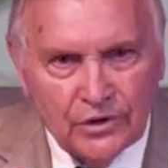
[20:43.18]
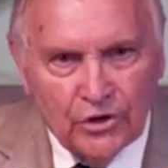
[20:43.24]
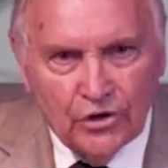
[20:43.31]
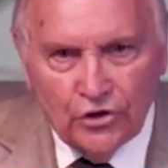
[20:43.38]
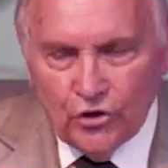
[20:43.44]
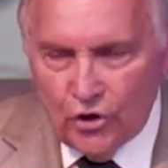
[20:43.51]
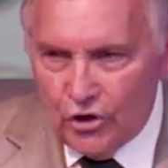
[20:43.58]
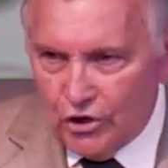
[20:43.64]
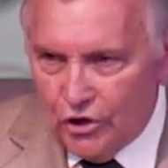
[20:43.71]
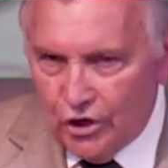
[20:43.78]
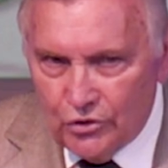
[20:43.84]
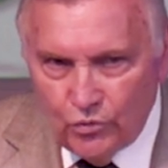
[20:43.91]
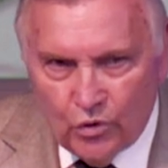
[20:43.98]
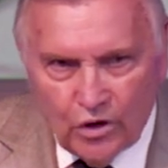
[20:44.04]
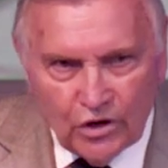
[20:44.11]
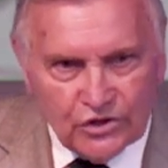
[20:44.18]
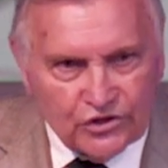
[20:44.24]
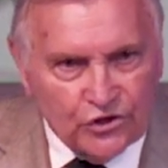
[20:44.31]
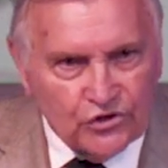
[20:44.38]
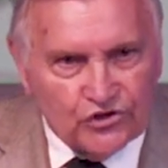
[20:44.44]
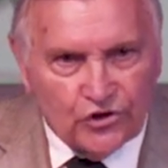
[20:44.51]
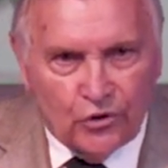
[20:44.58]
Your good works,
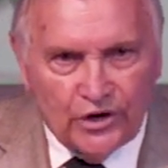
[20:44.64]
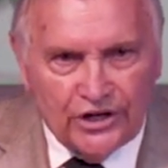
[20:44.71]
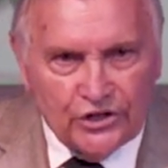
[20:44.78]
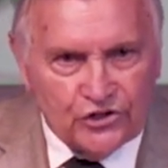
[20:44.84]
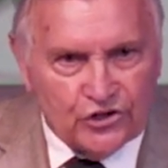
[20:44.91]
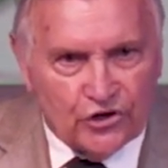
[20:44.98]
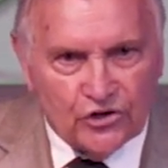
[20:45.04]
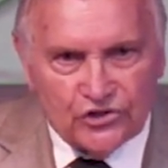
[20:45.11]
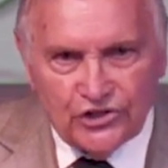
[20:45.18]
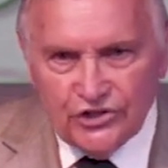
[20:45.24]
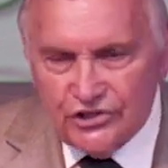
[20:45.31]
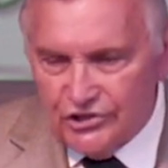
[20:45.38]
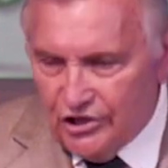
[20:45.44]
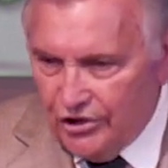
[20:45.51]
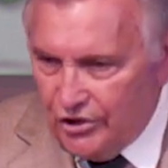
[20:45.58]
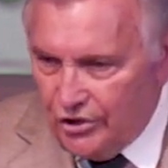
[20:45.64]
your joining churches,